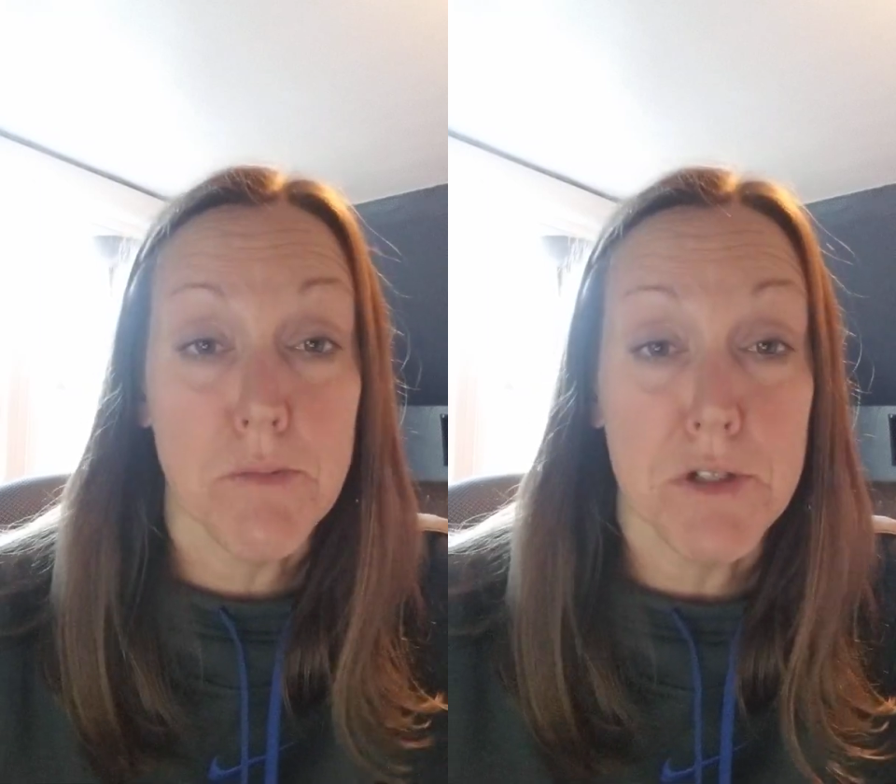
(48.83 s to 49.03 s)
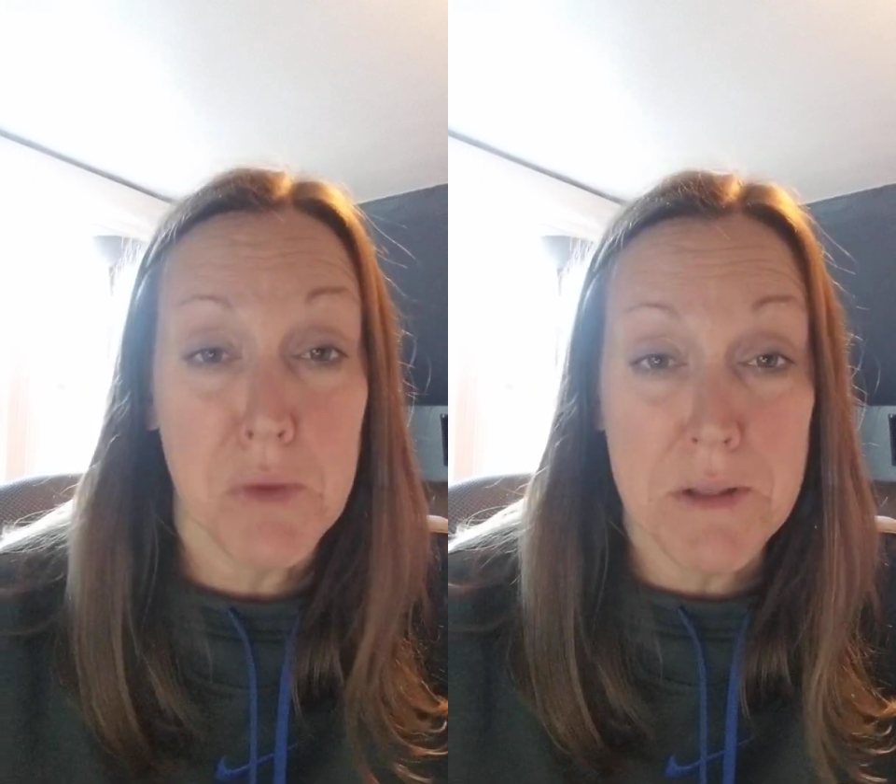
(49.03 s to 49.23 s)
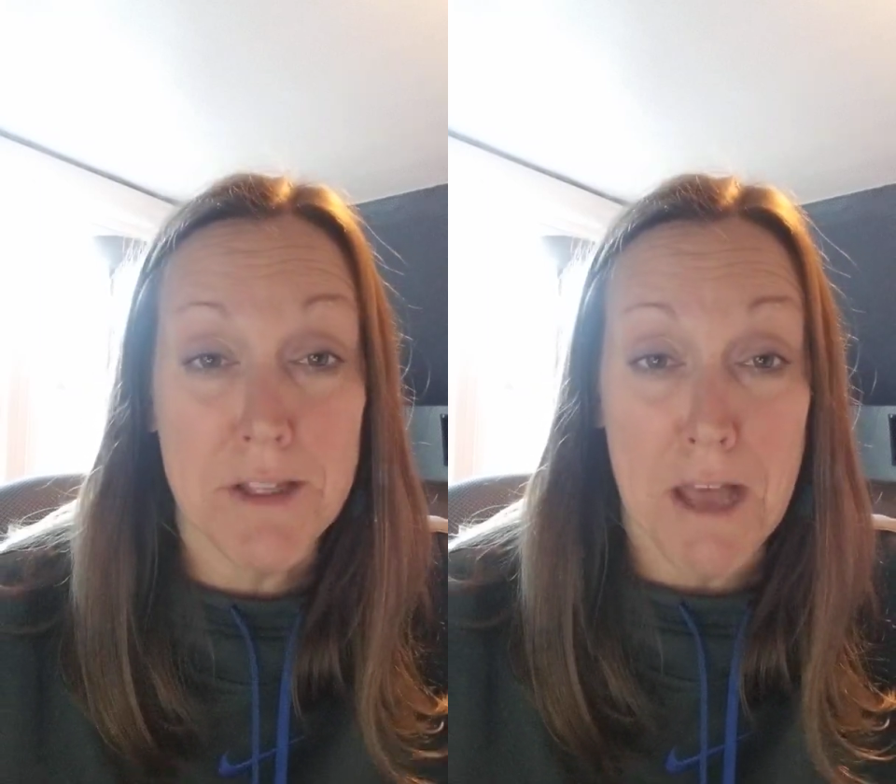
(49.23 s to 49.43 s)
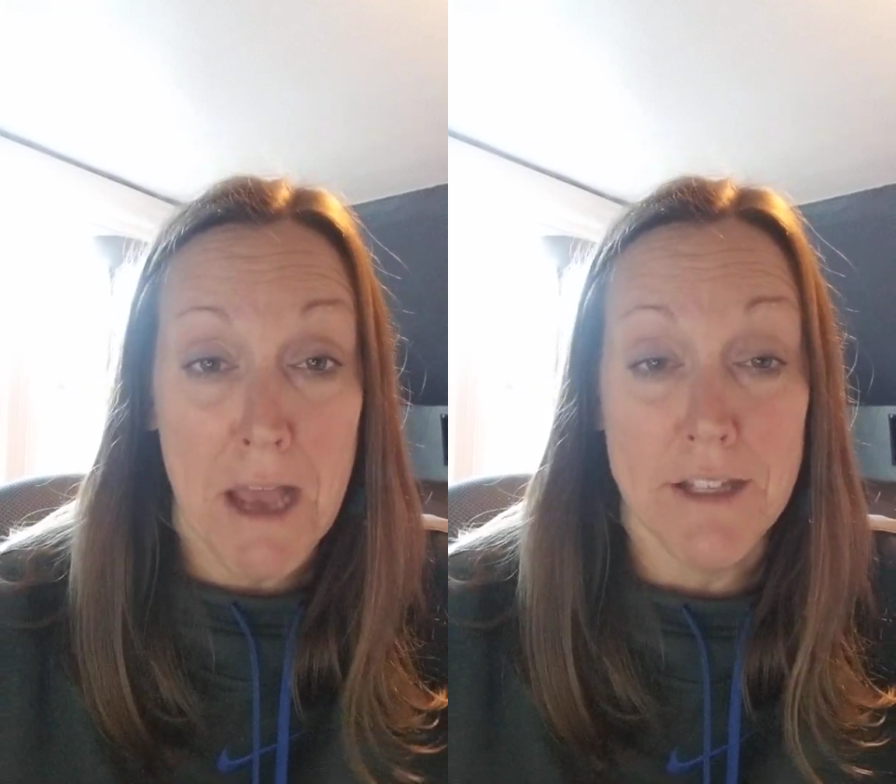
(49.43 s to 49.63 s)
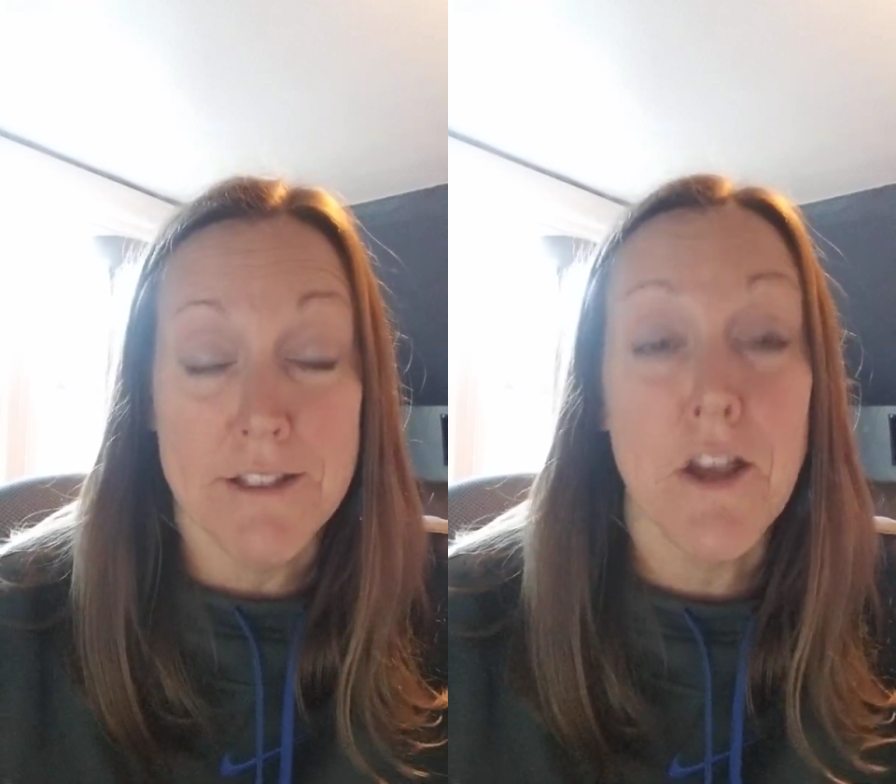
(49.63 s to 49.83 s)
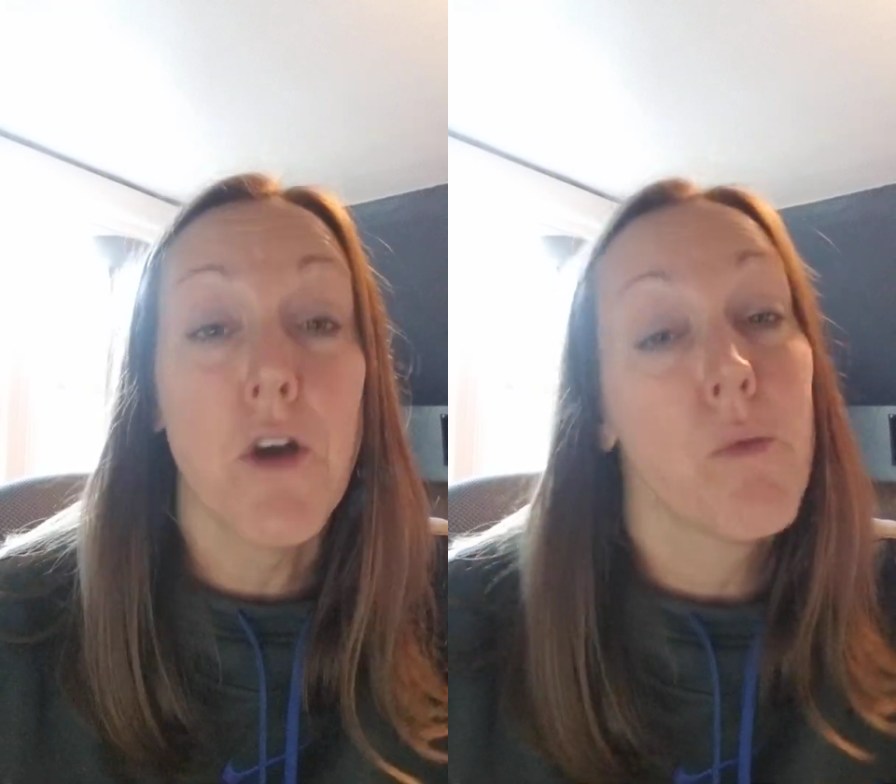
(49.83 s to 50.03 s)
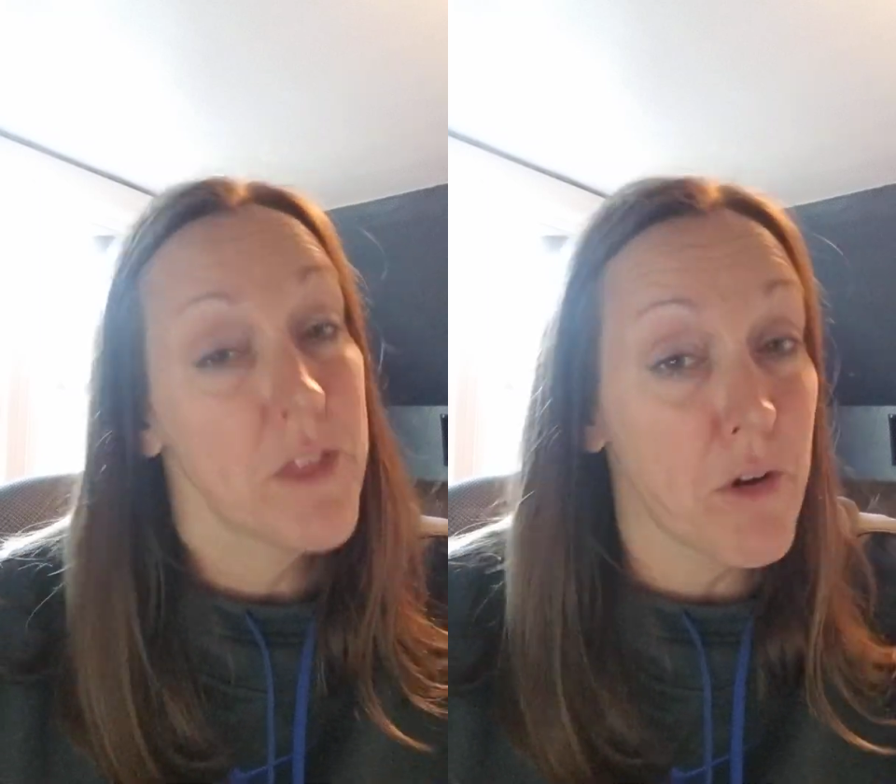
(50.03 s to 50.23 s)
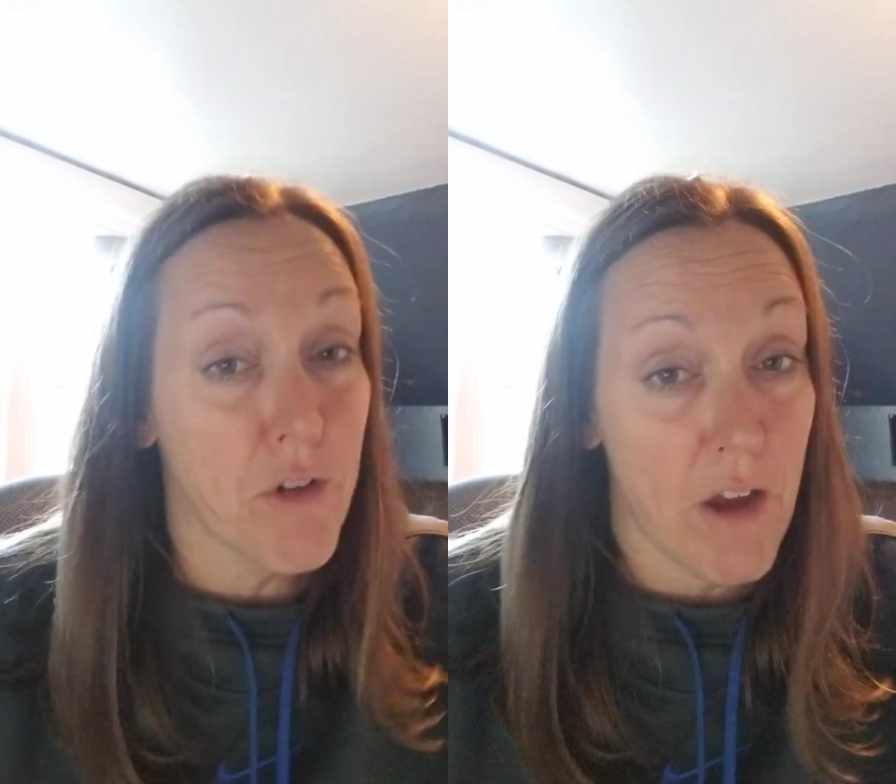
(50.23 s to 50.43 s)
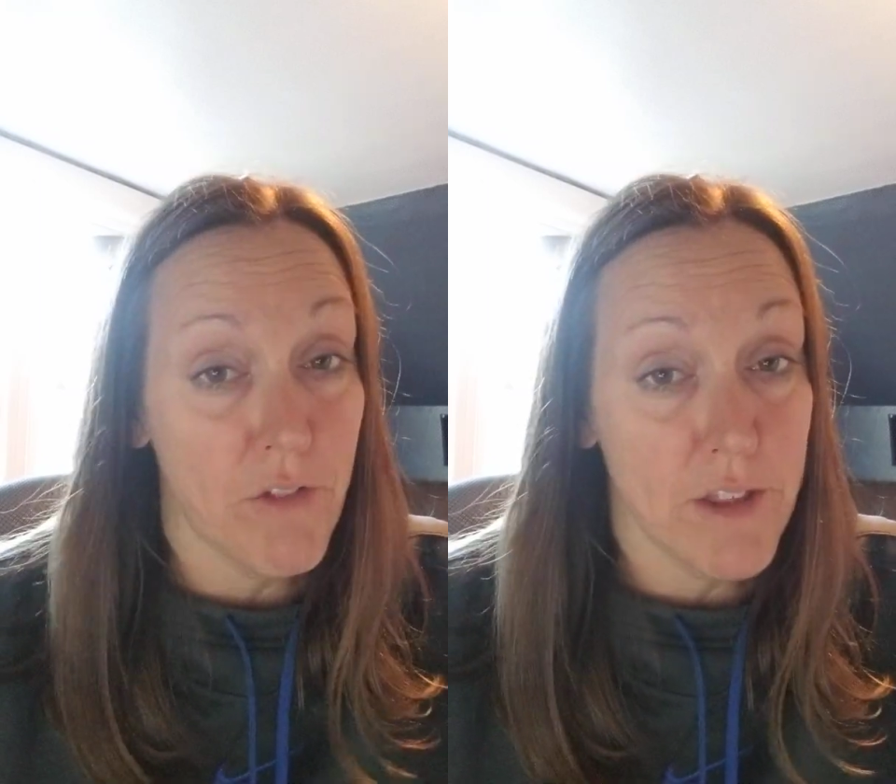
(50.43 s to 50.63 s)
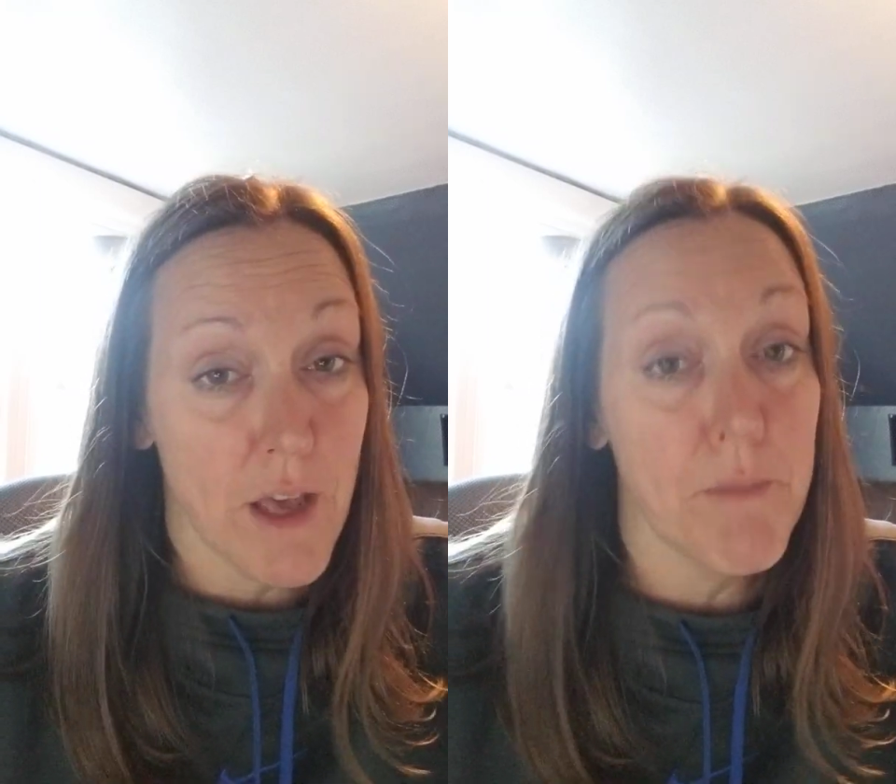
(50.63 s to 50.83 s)
between the lines without
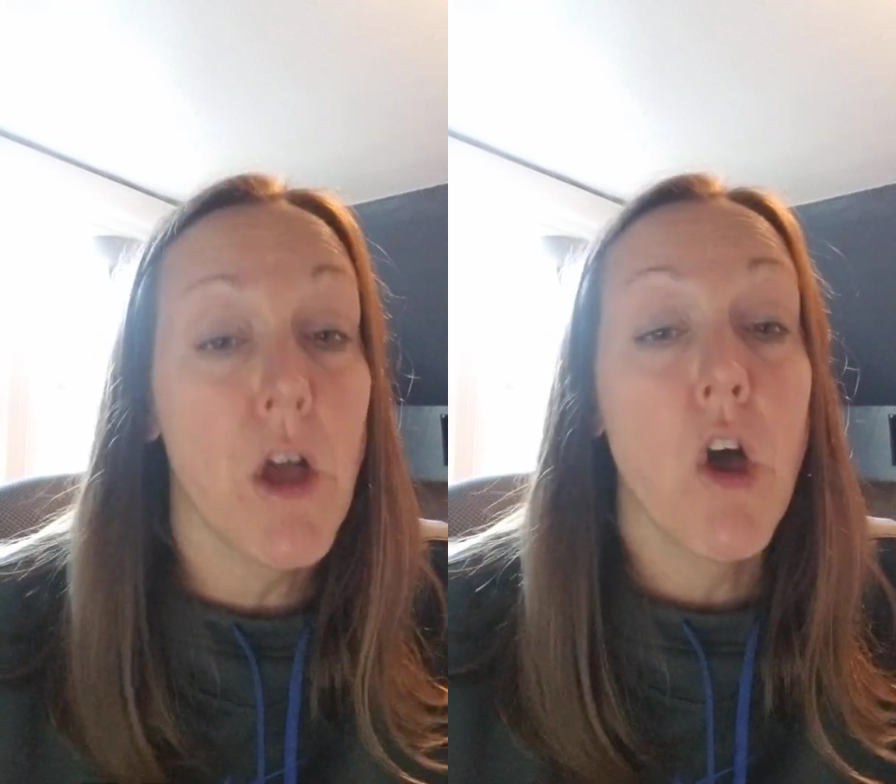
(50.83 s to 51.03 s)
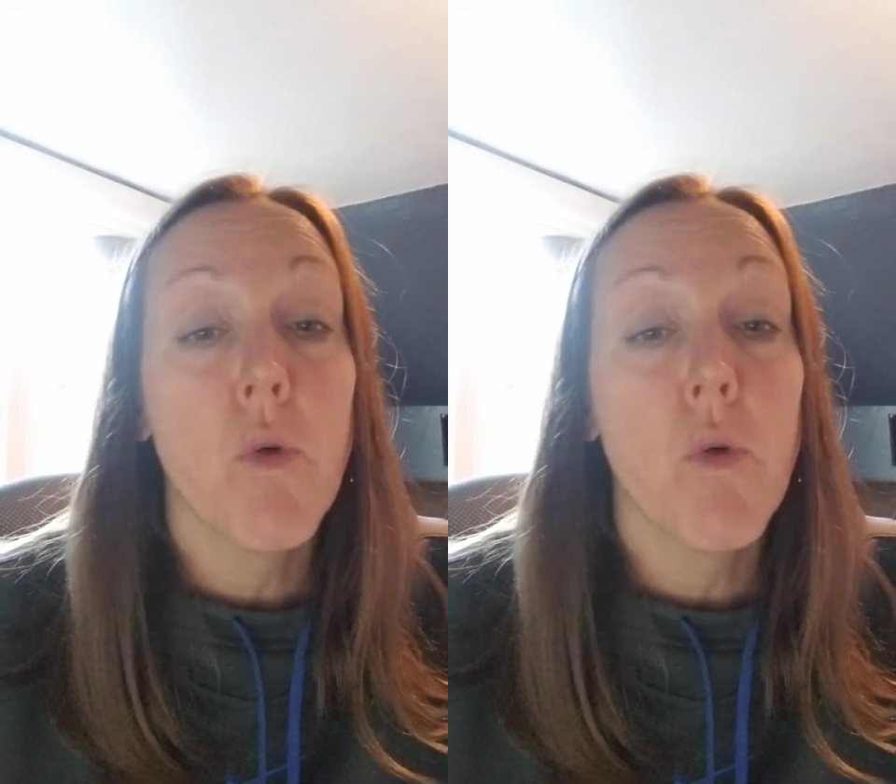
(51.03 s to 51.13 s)
graphing them.